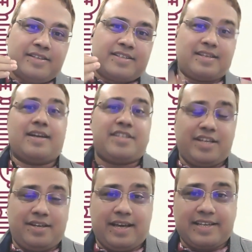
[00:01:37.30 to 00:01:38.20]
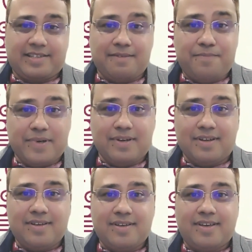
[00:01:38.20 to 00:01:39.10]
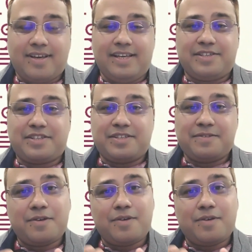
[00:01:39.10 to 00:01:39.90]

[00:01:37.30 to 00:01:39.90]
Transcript: Such a example is